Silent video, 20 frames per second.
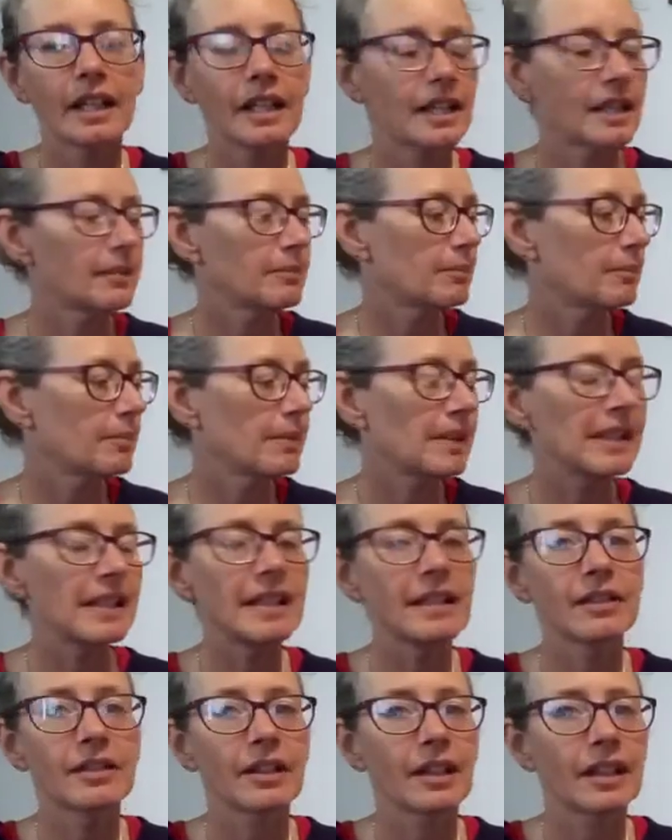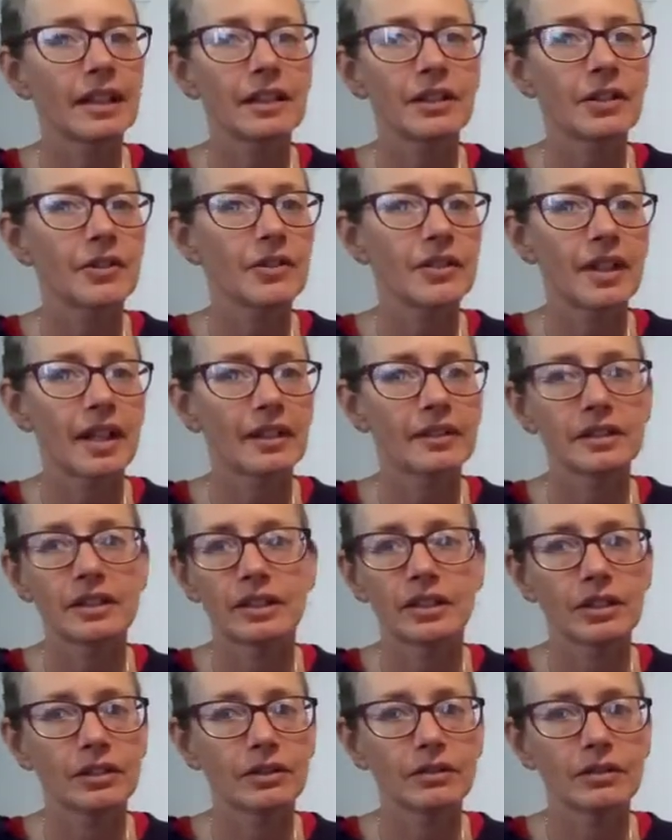It literally goes out of
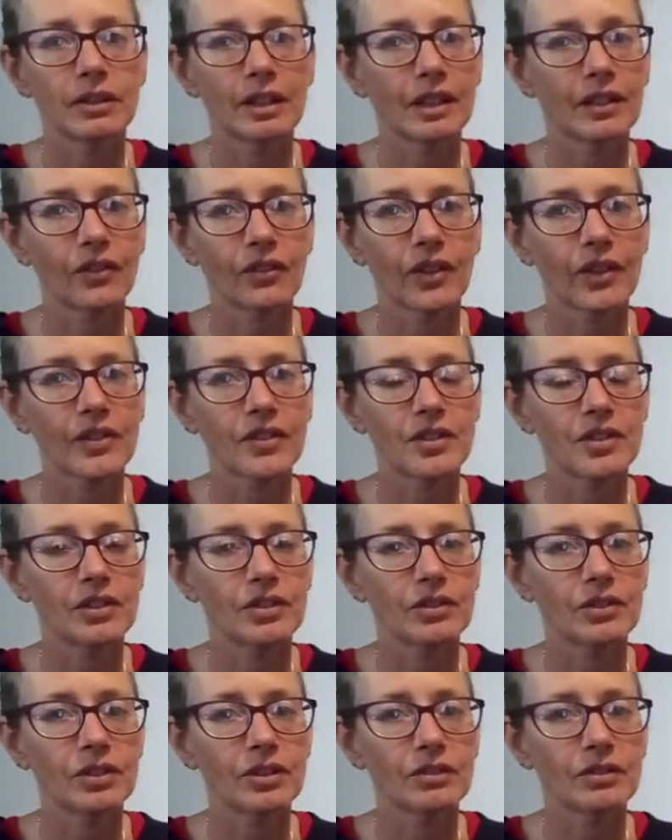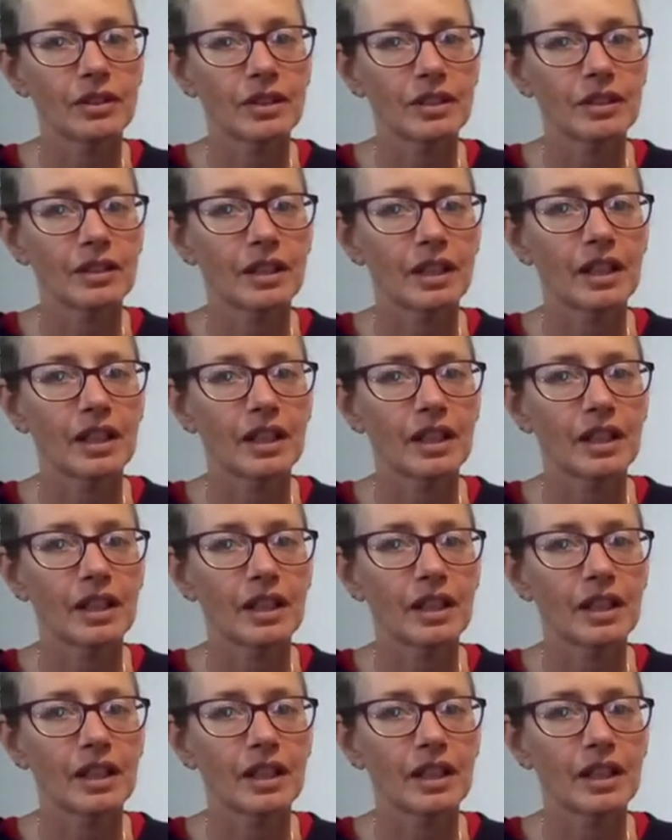tune as fast as you tune it.